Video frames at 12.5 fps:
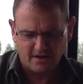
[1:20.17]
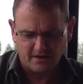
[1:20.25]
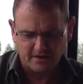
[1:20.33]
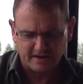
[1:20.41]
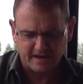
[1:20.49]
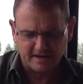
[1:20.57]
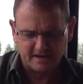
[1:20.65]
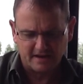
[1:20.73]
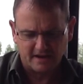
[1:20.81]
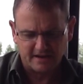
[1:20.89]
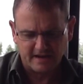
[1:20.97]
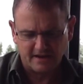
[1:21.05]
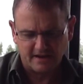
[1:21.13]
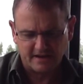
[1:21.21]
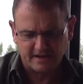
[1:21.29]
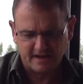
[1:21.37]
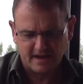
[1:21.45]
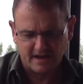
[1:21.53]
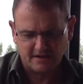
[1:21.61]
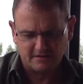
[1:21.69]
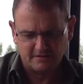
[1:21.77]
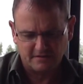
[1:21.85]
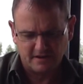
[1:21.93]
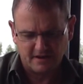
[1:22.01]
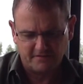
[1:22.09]
I get like a
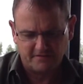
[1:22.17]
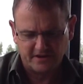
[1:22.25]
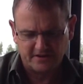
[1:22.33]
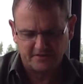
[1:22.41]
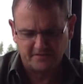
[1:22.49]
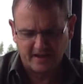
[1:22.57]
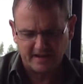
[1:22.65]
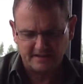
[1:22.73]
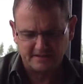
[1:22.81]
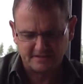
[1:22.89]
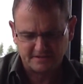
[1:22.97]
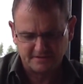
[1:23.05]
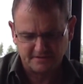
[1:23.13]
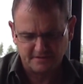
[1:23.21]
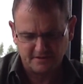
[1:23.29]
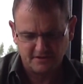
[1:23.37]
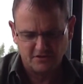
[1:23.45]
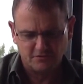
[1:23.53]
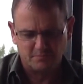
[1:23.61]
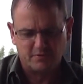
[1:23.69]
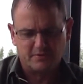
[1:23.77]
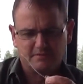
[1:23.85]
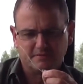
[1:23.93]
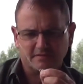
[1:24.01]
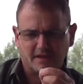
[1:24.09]
figure of 8 loop
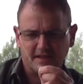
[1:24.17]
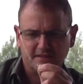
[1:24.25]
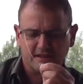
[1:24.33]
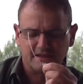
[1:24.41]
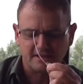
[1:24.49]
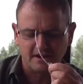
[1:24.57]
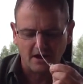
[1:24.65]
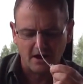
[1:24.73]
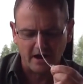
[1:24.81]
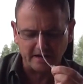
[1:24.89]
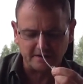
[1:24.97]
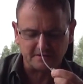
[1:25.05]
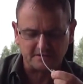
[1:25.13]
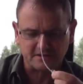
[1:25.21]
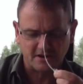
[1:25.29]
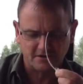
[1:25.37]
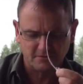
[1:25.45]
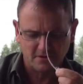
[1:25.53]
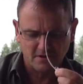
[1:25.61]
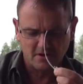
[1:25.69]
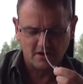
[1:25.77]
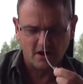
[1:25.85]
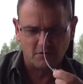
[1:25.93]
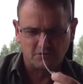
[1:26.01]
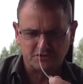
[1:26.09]
in the line. So
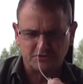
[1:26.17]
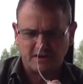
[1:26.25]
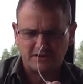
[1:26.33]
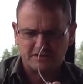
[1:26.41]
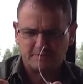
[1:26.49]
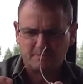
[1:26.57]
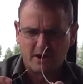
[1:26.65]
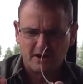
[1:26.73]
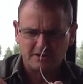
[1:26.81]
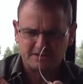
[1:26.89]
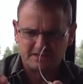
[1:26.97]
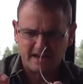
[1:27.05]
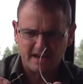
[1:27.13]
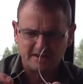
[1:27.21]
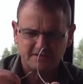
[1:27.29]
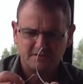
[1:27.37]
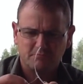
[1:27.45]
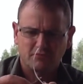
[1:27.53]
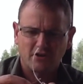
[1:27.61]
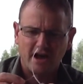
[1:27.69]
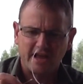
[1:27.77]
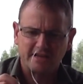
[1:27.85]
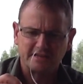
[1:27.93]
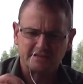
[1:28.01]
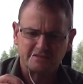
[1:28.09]
I want to actually pass the end of the
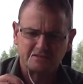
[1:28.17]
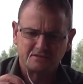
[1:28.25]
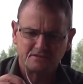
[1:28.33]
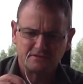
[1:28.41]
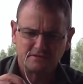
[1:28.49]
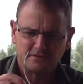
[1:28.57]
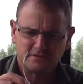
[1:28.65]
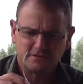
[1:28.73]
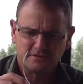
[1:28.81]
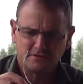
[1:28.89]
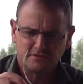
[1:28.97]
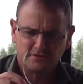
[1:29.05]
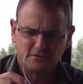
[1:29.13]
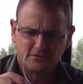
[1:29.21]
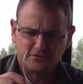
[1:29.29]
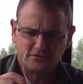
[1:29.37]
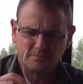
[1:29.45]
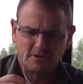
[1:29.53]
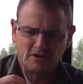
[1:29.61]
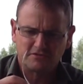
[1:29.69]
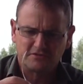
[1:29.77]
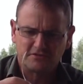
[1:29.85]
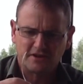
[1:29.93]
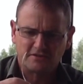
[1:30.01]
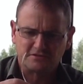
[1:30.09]
braid through
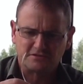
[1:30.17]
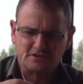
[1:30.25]
both of those